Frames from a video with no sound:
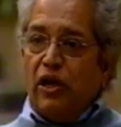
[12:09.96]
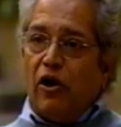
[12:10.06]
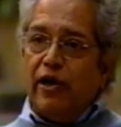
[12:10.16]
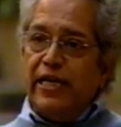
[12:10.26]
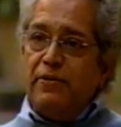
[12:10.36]

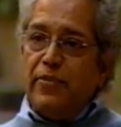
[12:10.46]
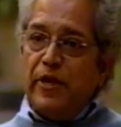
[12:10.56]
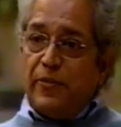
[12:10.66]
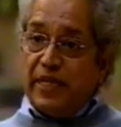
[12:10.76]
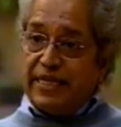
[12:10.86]
in
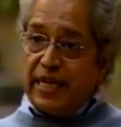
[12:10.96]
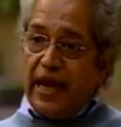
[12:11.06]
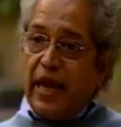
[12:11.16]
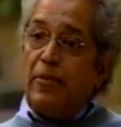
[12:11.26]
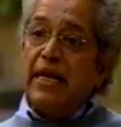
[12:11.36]
people's
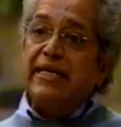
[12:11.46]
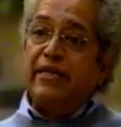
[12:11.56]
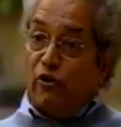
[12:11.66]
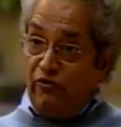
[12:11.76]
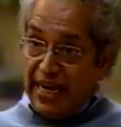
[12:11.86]
ability or
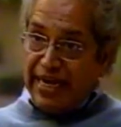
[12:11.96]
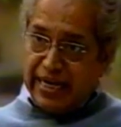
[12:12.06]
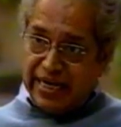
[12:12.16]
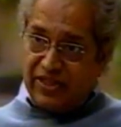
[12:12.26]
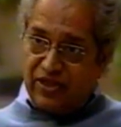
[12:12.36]

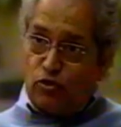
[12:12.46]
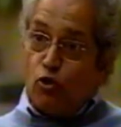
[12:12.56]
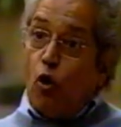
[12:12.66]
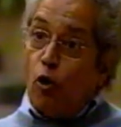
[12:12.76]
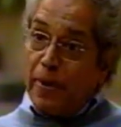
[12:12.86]
willingness to
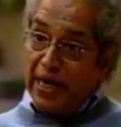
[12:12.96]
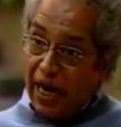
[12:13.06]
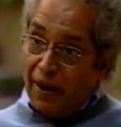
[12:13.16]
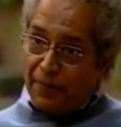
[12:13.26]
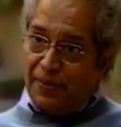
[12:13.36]
open up
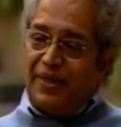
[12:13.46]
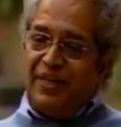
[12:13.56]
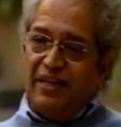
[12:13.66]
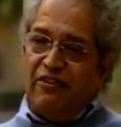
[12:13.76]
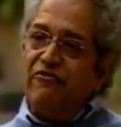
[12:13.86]

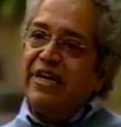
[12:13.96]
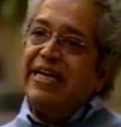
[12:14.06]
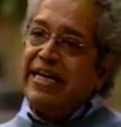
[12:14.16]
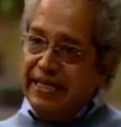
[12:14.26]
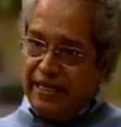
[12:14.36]
very
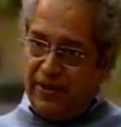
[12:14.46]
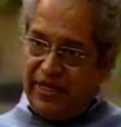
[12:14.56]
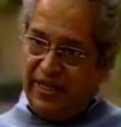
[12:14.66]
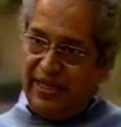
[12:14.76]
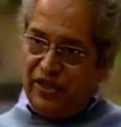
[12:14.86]
intimate
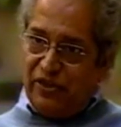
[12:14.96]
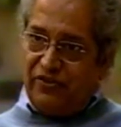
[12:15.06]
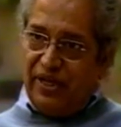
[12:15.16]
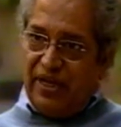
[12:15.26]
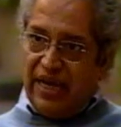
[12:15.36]
areas of their
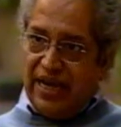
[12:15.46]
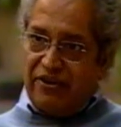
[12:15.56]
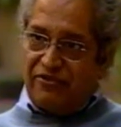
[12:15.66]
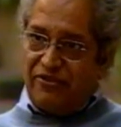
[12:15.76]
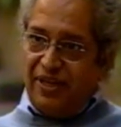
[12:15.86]
life,
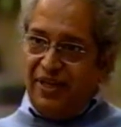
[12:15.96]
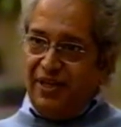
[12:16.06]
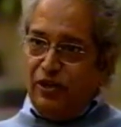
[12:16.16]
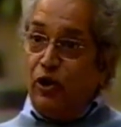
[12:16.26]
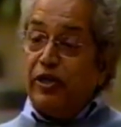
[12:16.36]

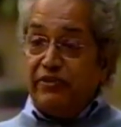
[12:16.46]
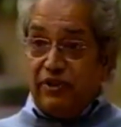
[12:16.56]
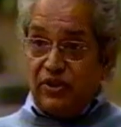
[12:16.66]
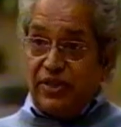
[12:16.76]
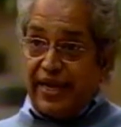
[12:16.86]
not even to
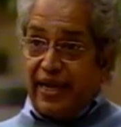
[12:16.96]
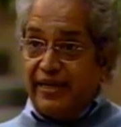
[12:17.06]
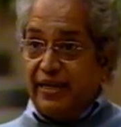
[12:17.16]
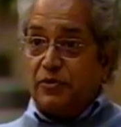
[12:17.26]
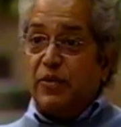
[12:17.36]

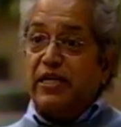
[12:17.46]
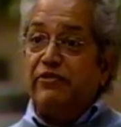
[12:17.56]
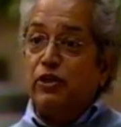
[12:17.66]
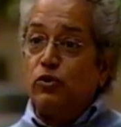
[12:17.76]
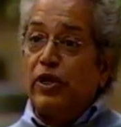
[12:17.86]
psychiatrists, but even
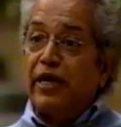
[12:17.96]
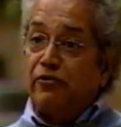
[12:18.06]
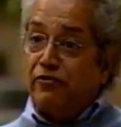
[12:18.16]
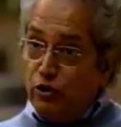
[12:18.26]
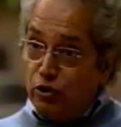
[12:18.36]
to kind of
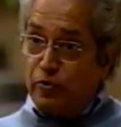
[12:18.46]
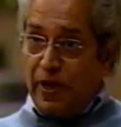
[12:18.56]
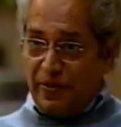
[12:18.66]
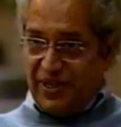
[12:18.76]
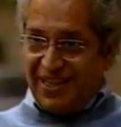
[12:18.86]
newspaper
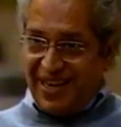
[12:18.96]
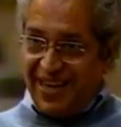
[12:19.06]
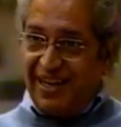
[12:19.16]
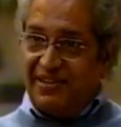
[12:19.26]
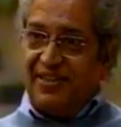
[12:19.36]

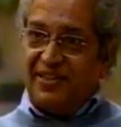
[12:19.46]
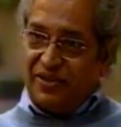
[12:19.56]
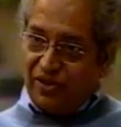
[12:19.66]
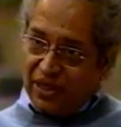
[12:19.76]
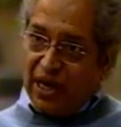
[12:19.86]
psychiatrists or
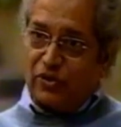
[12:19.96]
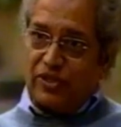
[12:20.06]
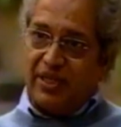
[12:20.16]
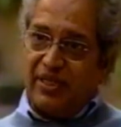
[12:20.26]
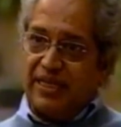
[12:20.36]

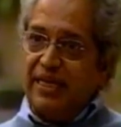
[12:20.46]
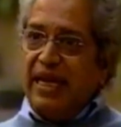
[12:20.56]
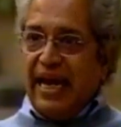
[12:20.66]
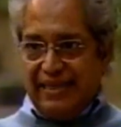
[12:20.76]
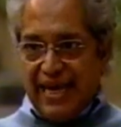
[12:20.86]
counselors.
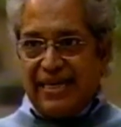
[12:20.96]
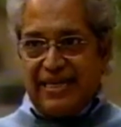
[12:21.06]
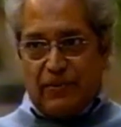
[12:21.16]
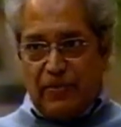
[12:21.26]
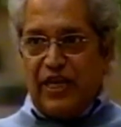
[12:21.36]
And that is a
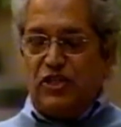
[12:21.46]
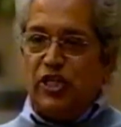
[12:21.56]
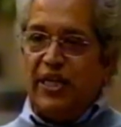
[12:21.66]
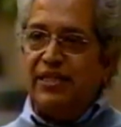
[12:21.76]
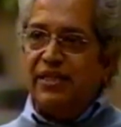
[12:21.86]
big change.